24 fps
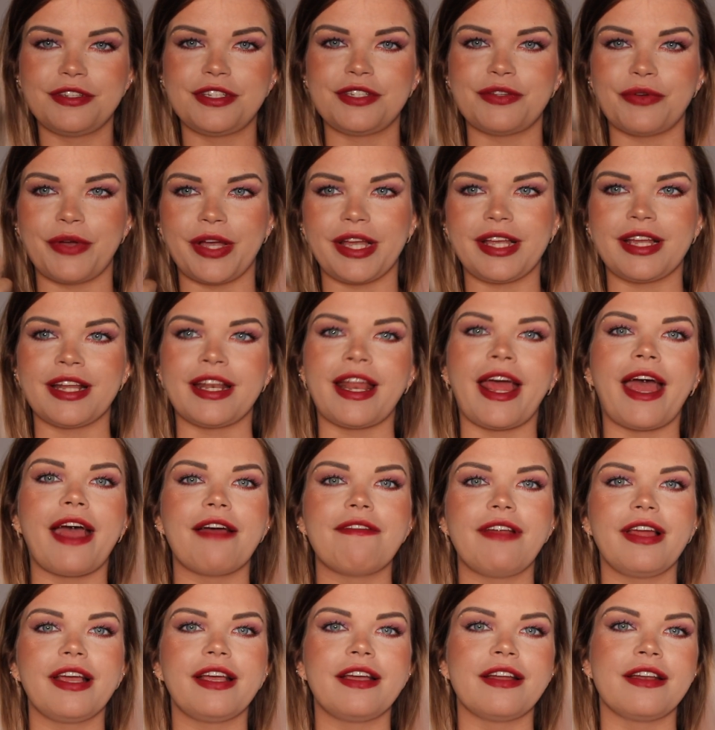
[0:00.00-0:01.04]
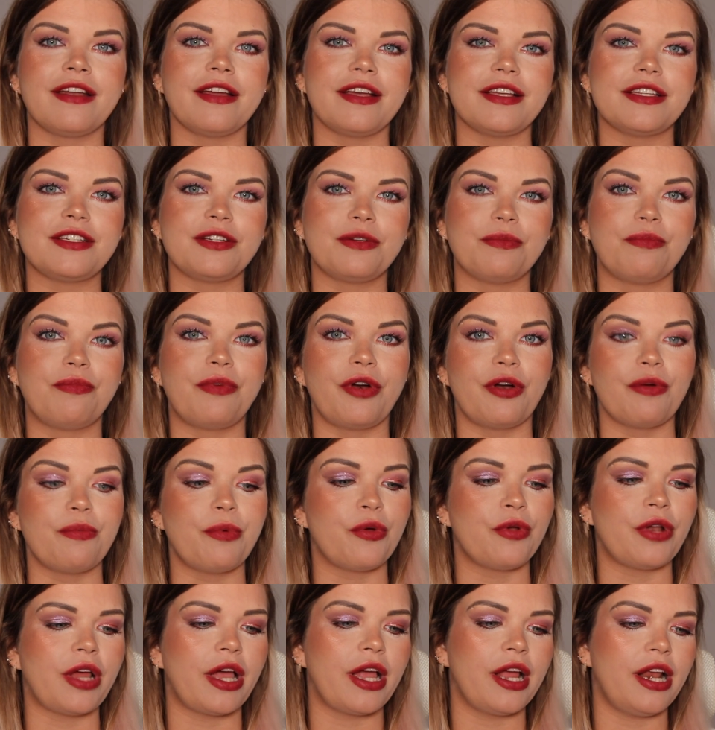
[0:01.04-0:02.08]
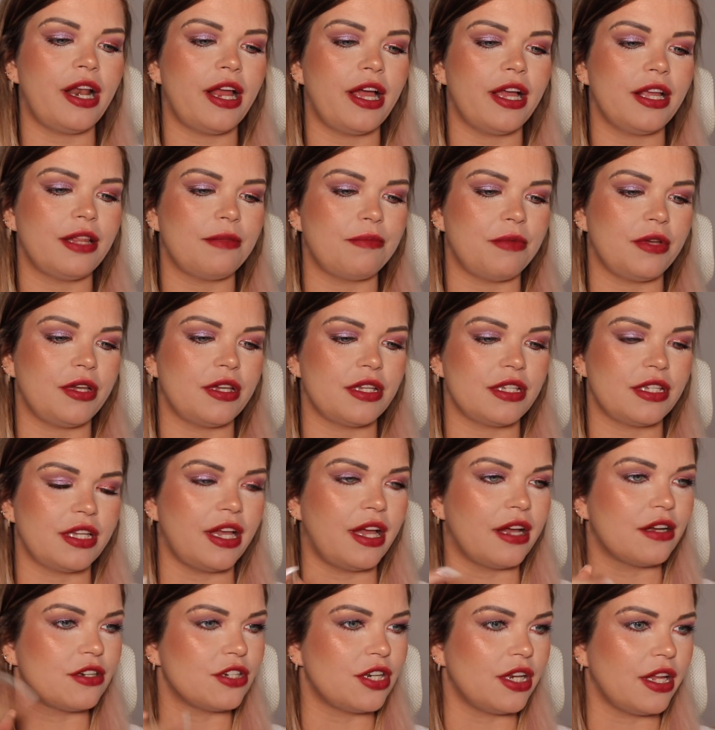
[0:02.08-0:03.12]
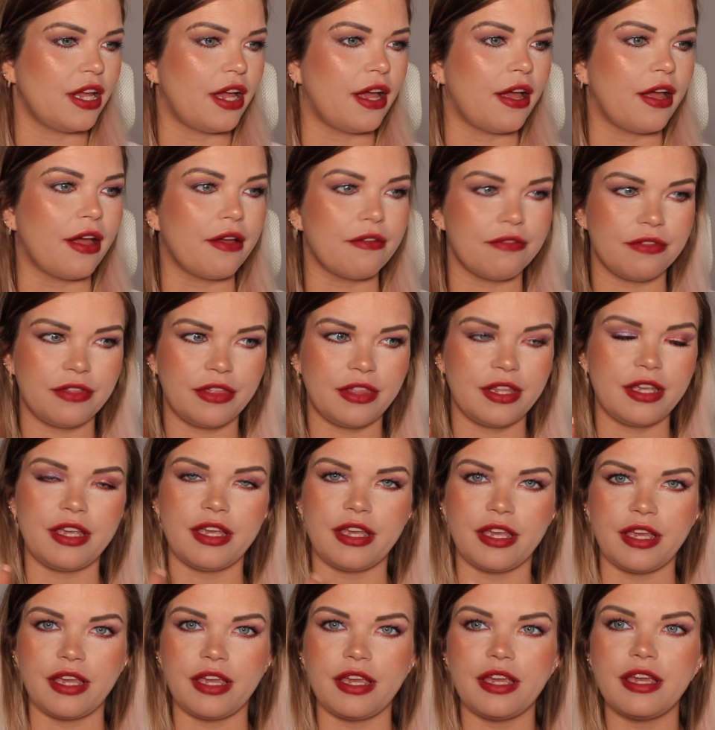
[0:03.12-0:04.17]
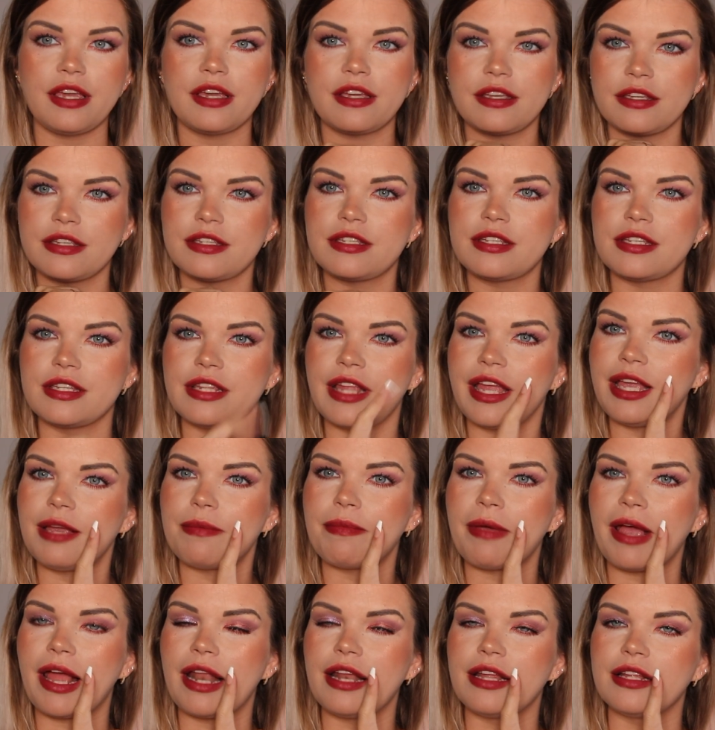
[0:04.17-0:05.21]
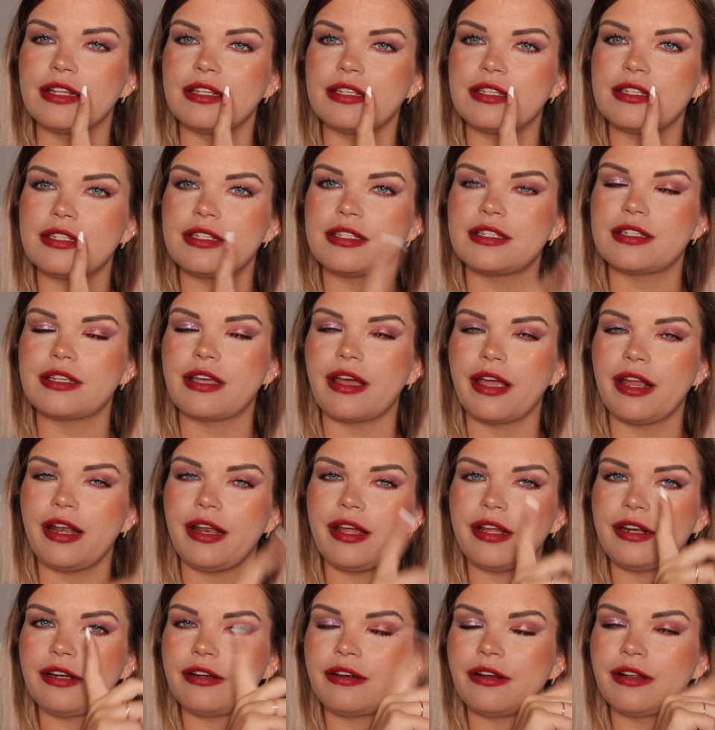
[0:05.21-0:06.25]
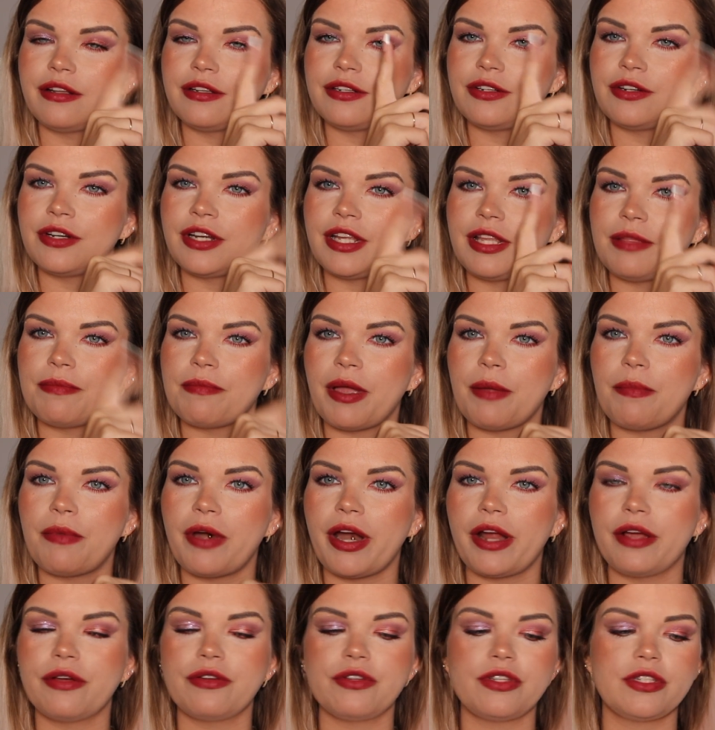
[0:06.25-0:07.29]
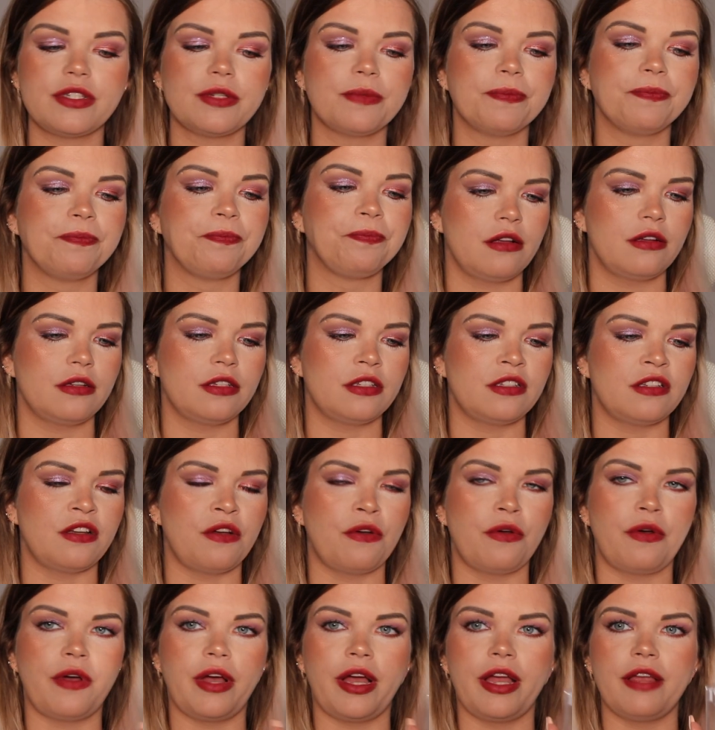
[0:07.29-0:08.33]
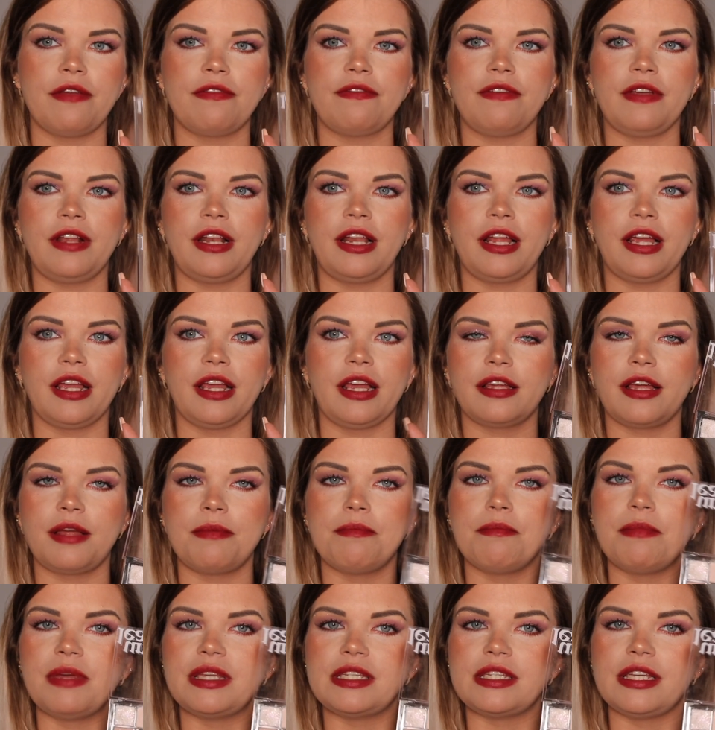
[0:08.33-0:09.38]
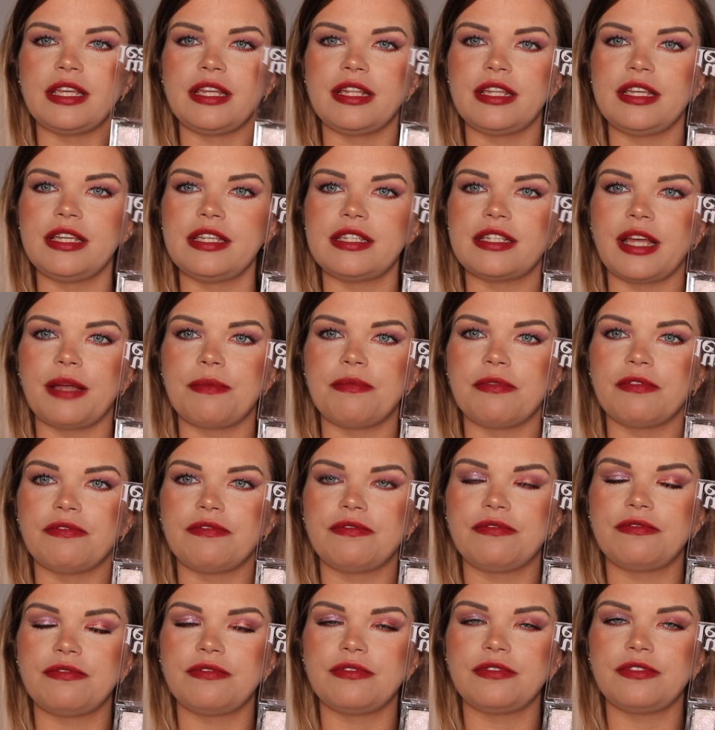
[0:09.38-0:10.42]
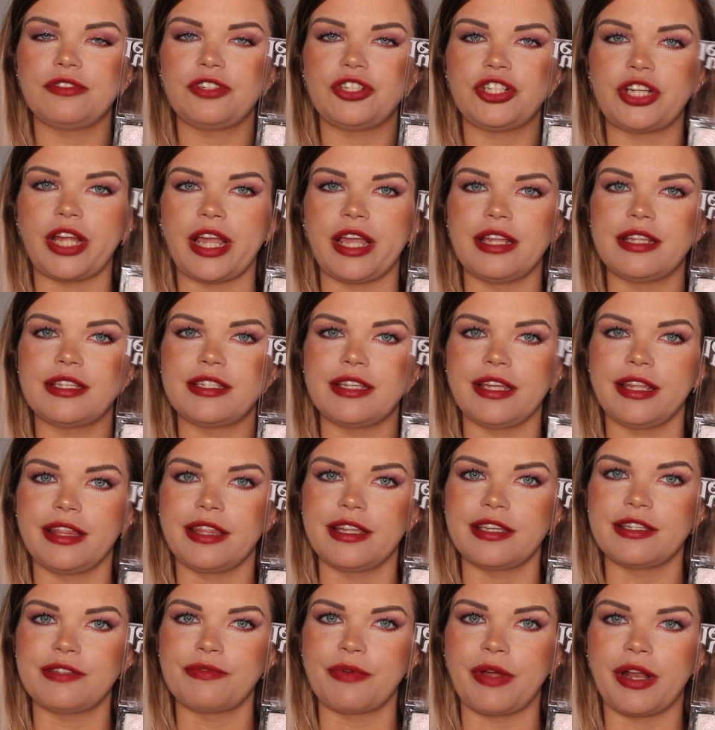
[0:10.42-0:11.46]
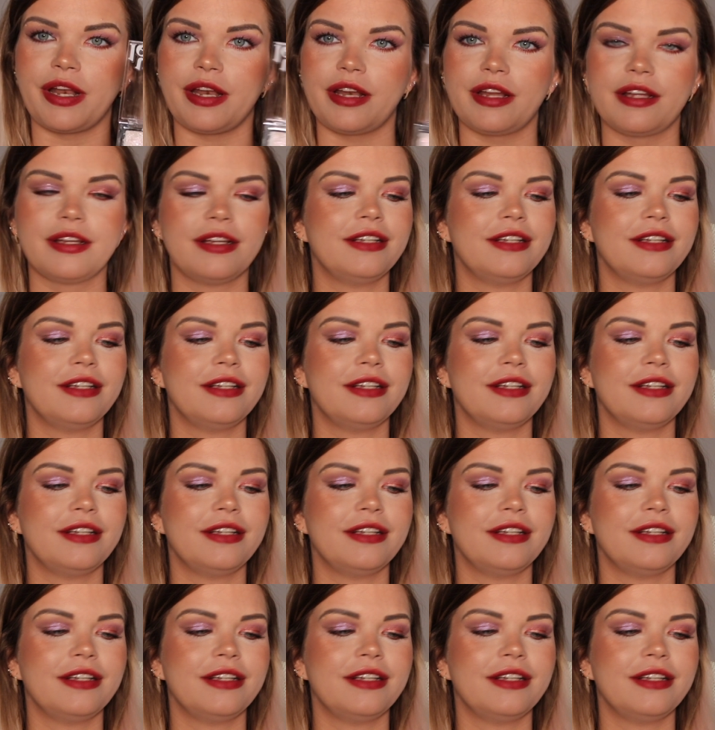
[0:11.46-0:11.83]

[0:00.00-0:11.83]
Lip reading: so I can have like a nicer brow bone highlight, because I actually have the Snake Palettes highlighter underneath my brows. So I feel like I'm missing these type of shades in this one.